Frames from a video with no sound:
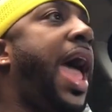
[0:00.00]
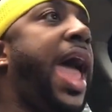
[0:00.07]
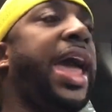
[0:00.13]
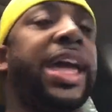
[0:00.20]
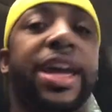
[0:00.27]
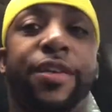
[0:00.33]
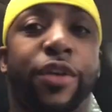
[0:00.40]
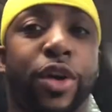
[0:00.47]

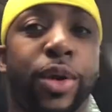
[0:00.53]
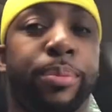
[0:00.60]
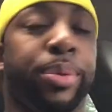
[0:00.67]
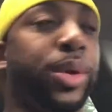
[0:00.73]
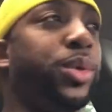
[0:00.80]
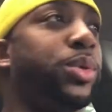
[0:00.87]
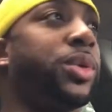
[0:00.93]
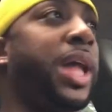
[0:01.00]
and give her the
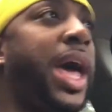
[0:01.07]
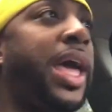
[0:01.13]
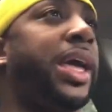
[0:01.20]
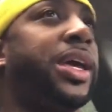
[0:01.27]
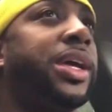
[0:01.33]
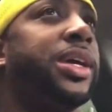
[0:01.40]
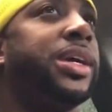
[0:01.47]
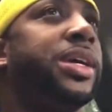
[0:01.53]
boot?
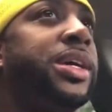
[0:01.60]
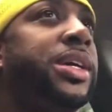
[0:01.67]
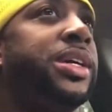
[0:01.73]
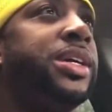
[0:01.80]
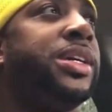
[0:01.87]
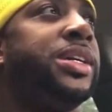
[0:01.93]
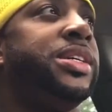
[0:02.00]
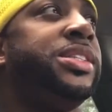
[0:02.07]
Like,
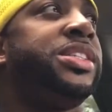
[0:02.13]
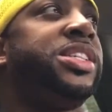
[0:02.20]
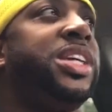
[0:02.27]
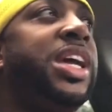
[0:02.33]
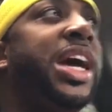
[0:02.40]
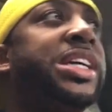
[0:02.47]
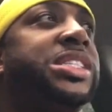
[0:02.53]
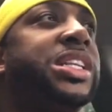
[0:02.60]

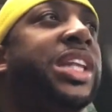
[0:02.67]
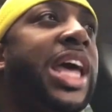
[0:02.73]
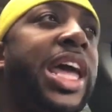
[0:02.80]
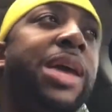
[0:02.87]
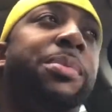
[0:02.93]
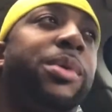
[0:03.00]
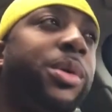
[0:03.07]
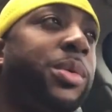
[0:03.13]
she has
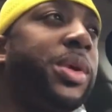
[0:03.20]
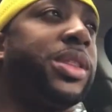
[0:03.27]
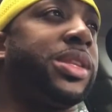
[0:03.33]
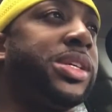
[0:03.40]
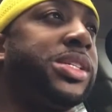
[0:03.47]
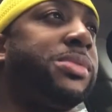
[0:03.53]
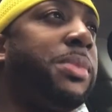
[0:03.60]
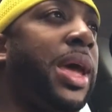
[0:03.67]
labored with
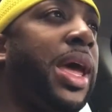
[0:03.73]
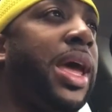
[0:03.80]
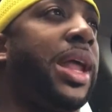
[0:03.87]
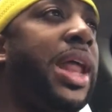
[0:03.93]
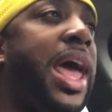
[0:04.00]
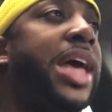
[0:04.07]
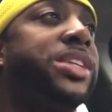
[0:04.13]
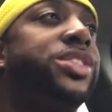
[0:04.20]
this
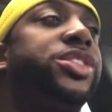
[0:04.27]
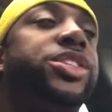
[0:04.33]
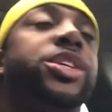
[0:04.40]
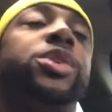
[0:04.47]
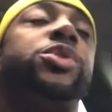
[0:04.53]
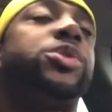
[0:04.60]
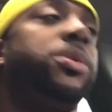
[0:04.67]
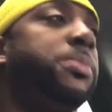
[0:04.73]
man, has
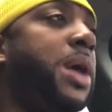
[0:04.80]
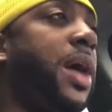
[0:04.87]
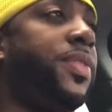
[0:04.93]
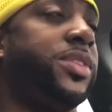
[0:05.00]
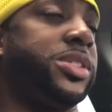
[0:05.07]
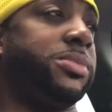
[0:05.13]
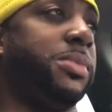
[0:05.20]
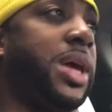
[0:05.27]
children by
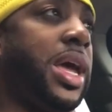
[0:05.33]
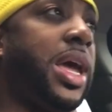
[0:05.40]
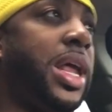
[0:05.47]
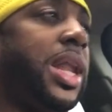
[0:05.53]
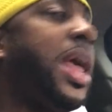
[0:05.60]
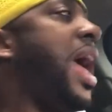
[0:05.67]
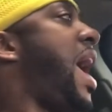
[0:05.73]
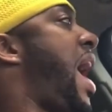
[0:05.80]
this
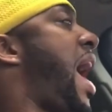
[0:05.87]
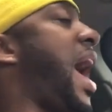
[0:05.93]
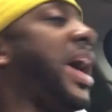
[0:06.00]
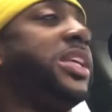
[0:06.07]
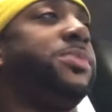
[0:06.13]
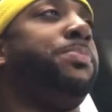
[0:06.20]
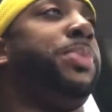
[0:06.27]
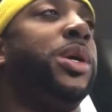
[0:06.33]
man,
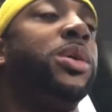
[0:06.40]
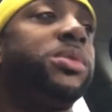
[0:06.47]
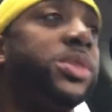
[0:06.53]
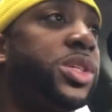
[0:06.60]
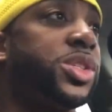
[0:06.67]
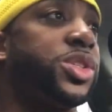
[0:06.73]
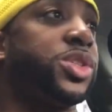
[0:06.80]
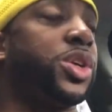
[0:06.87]
has built
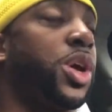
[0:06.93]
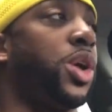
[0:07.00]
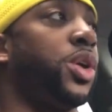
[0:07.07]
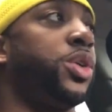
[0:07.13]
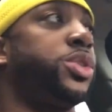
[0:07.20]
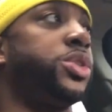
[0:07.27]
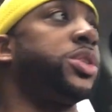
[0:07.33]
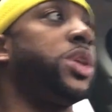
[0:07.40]
this
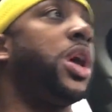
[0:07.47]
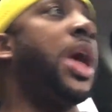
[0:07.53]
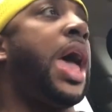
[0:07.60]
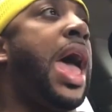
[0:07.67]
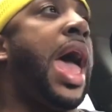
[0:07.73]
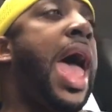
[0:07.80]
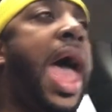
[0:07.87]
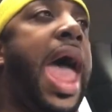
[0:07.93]
church,
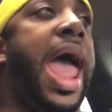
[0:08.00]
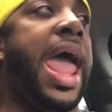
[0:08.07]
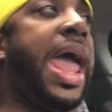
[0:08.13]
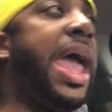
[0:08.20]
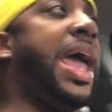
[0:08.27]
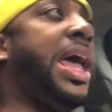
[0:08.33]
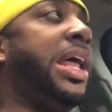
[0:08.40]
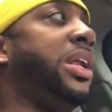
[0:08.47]

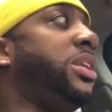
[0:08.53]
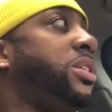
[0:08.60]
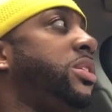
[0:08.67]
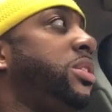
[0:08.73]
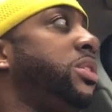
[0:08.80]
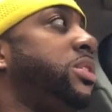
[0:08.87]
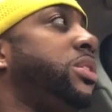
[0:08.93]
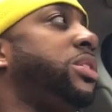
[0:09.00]
and
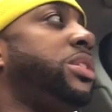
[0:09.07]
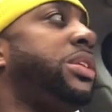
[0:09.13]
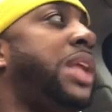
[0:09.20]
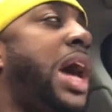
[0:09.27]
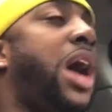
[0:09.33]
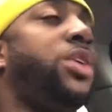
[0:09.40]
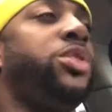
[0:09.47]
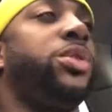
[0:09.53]

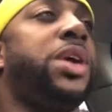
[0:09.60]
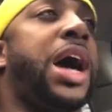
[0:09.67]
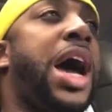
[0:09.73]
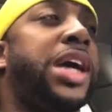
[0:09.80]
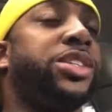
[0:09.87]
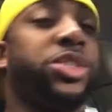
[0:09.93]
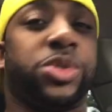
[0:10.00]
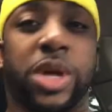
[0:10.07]
now you
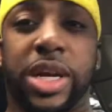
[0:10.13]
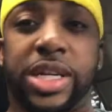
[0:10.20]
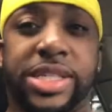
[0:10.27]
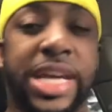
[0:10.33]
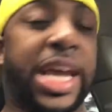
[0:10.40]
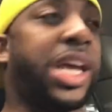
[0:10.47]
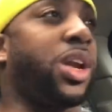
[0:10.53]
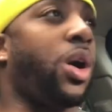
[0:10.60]
guys are trying to
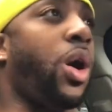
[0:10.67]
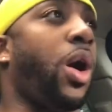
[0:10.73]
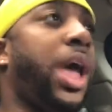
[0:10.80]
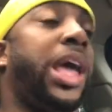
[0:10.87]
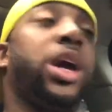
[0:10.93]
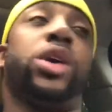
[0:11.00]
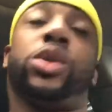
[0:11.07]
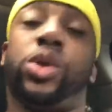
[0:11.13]
take it all,
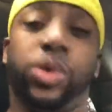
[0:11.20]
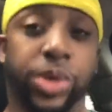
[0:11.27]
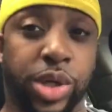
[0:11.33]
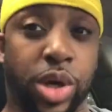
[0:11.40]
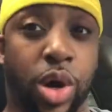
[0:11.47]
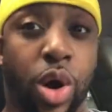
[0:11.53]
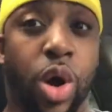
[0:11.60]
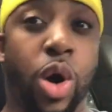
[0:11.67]
including
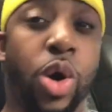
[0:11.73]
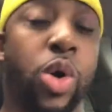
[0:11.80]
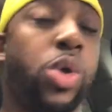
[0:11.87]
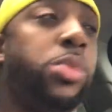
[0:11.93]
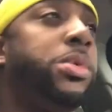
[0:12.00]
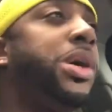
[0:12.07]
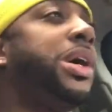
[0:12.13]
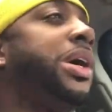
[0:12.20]
her
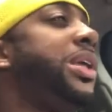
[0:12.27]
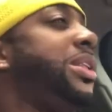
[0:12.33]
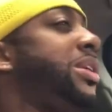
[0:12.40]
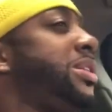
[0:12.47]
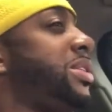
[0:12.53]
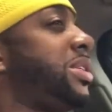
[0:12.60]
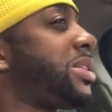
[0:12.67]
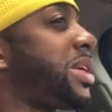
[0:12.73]
home.
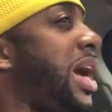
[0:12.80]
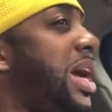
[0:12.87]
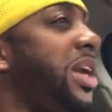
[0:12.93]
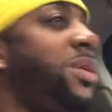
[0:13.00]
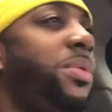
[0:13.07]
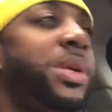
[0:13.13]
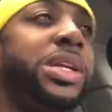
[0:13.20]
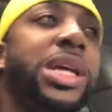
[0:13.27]
This is kind
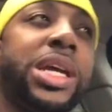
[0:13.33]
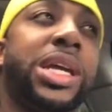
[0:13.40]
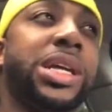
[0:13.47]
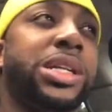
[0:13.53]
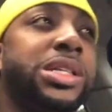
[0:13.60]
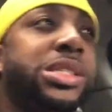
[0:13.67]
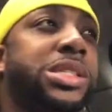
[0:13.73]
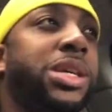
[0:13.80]
of ridiculous